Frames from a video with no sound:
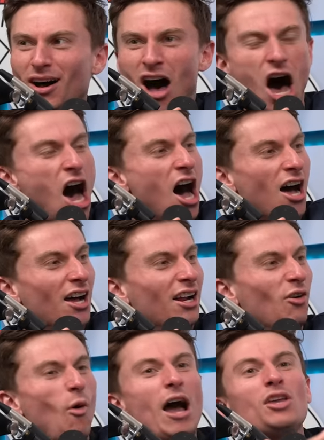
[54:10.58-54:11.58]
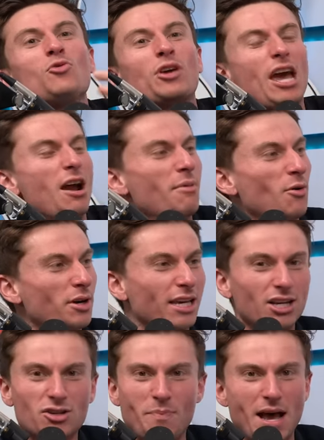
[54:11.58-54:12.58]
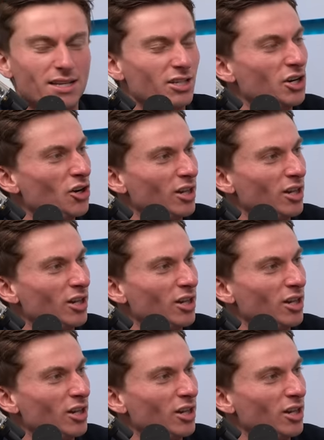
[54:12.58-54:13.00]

Huh? Why you care about what kids are passing in your